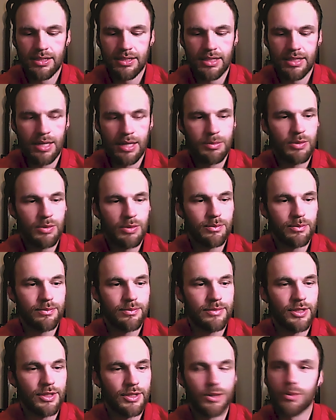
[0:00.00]
I've been,
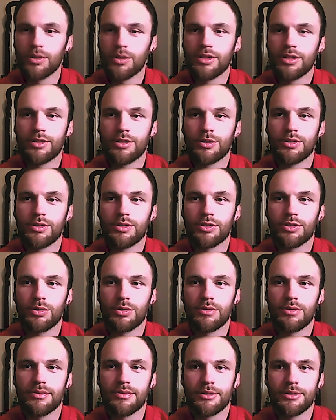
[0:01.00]
you know, wanting to do this
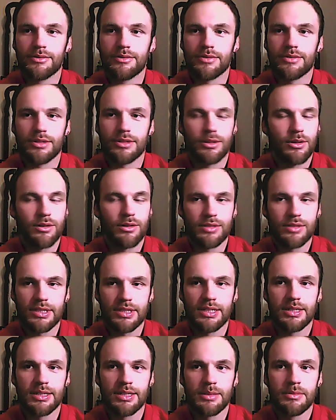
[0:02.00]
short film for a long
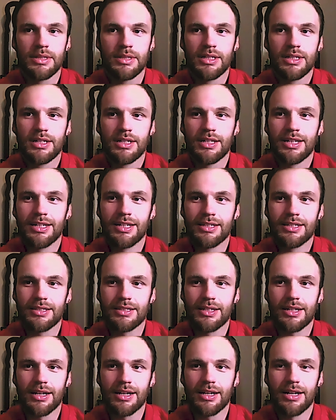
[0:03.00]
time. And he's
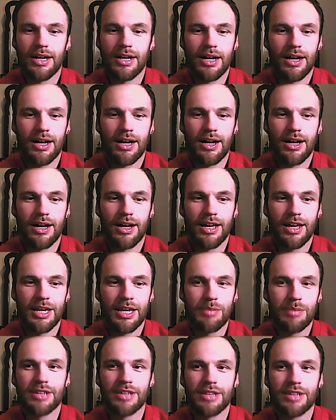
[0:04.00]
like, he
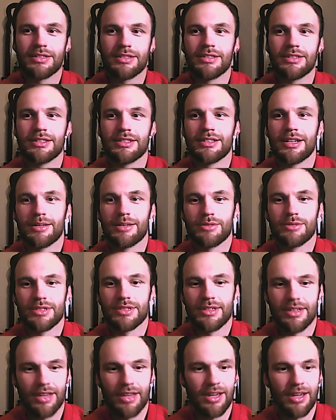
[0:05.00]
basically like was
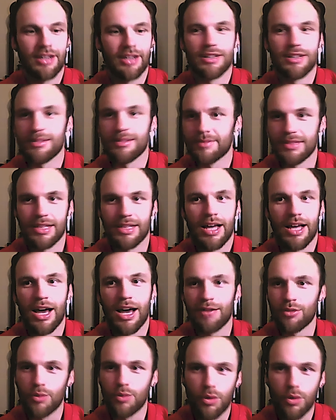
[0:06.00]
like, hey, I
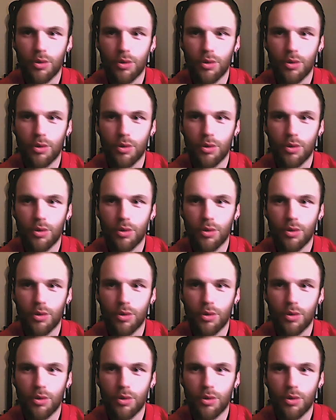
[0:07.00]
have a role